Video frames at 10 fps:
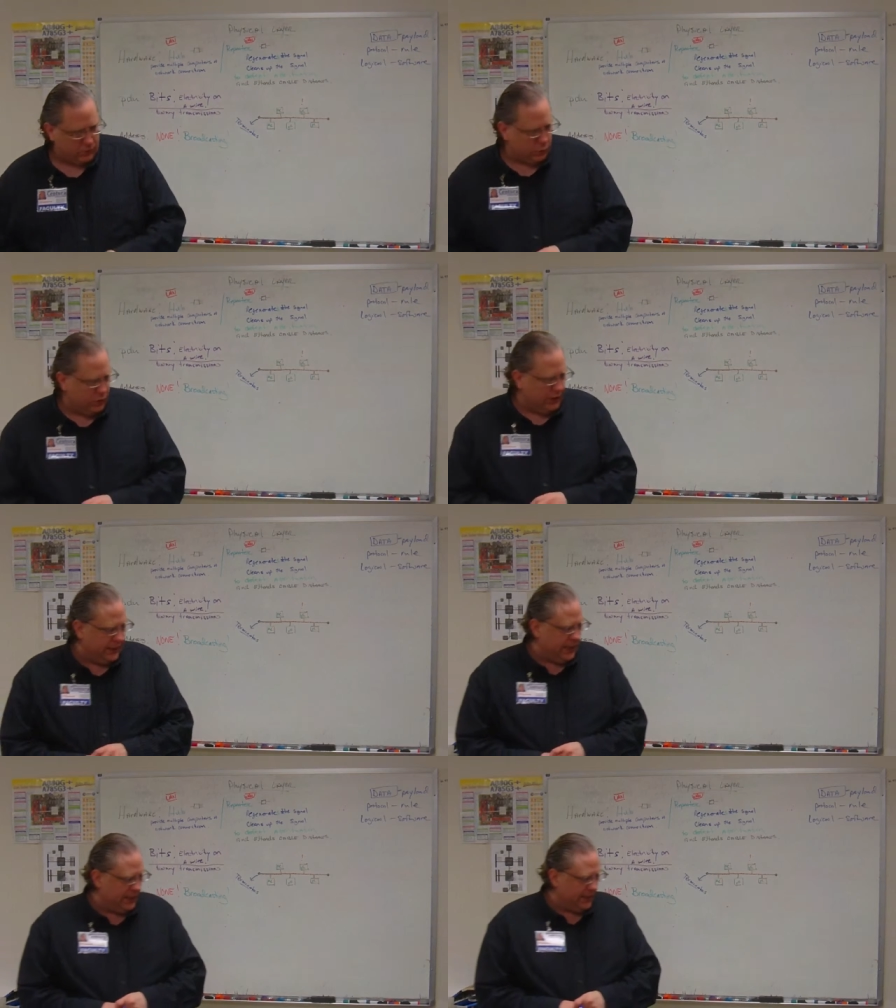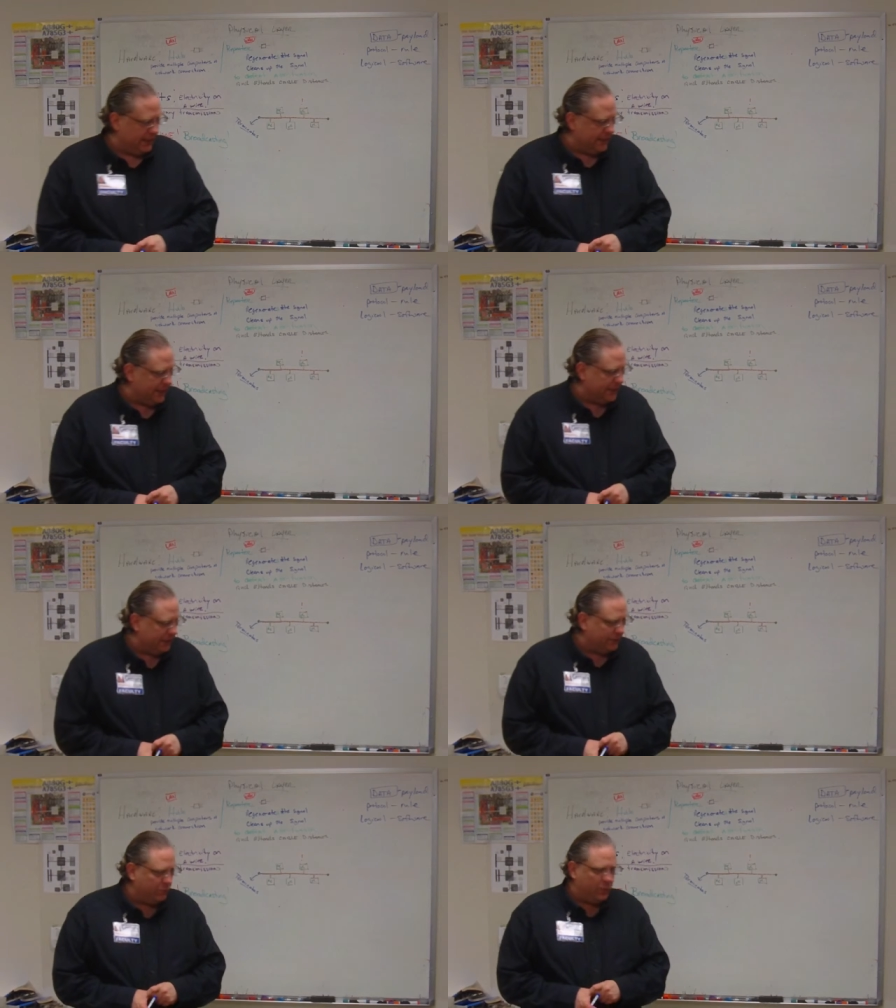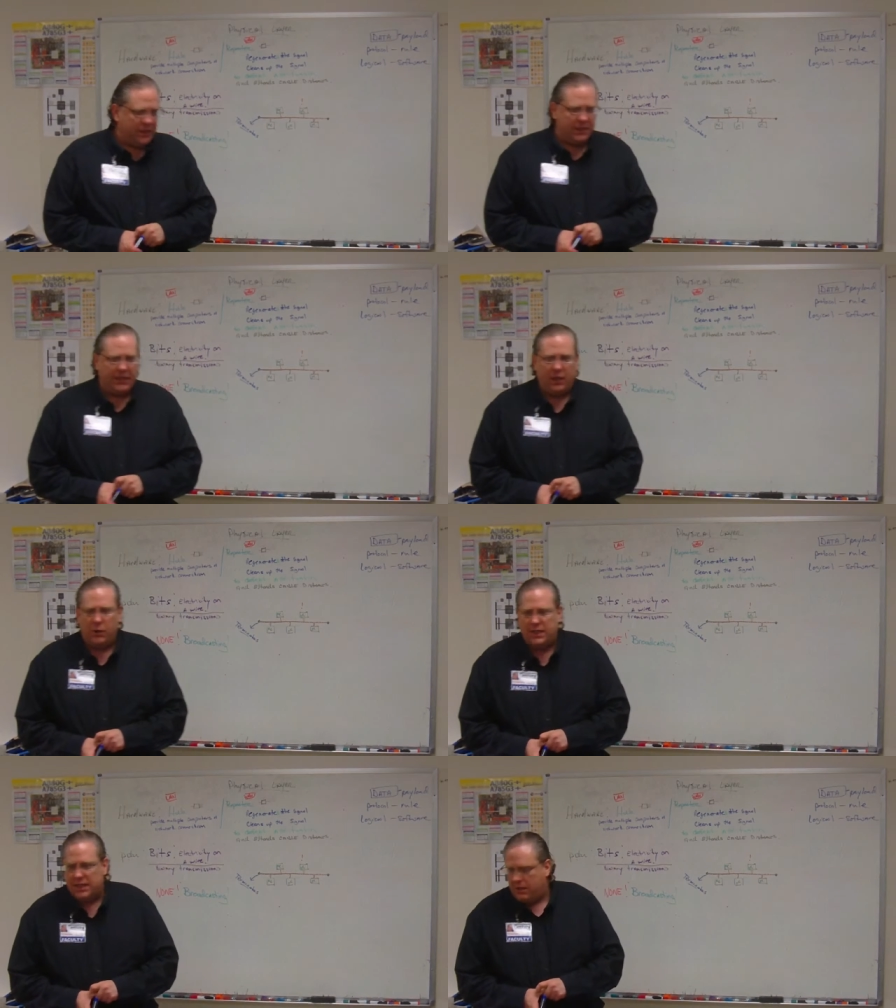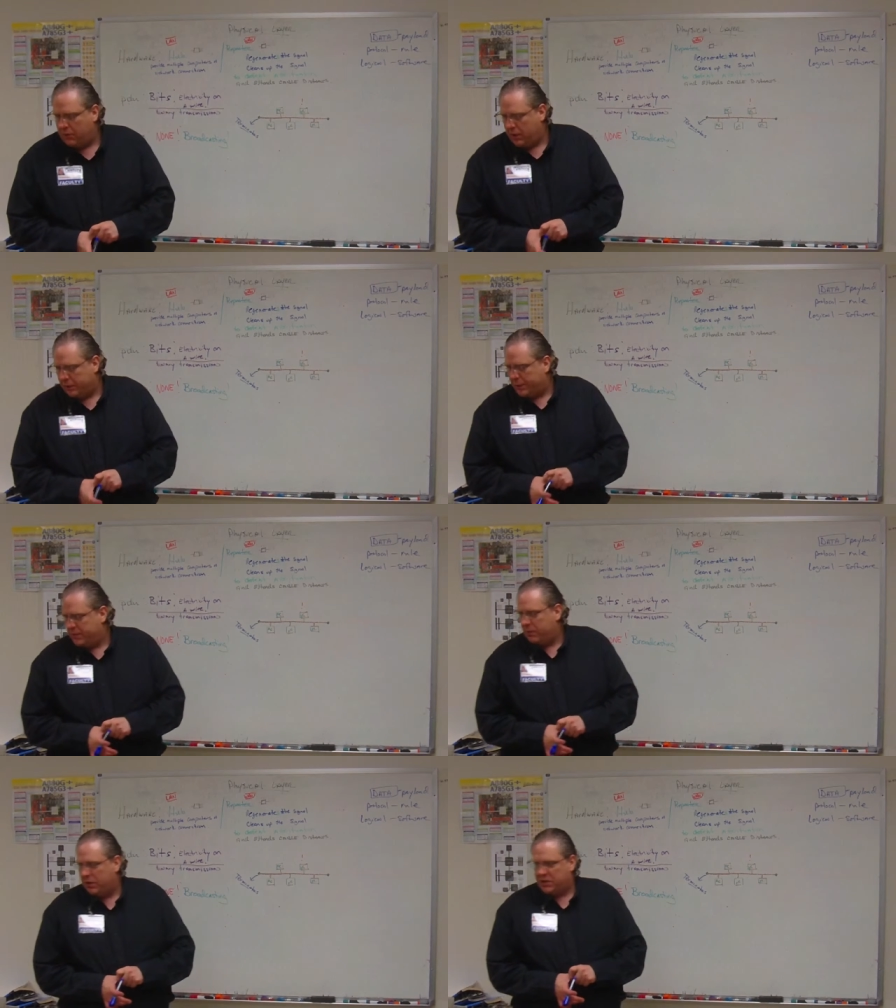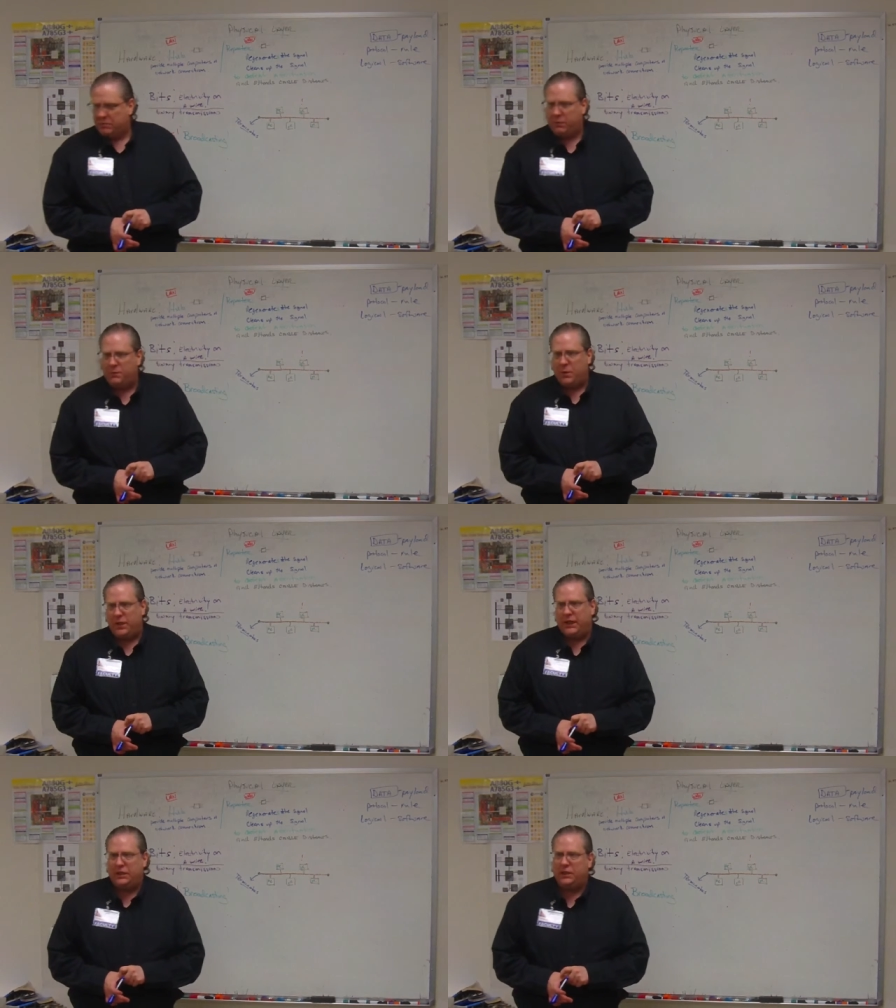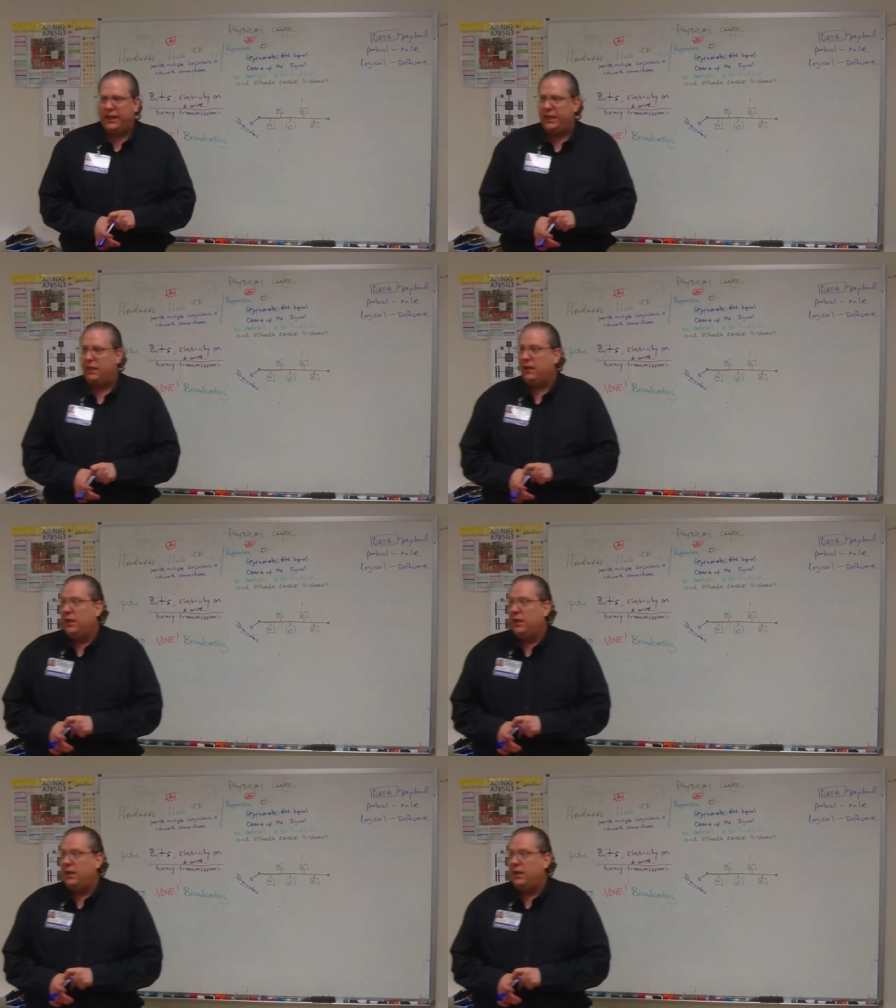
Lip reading: we're looking at the details of what is the OSI model responsible for in each layer.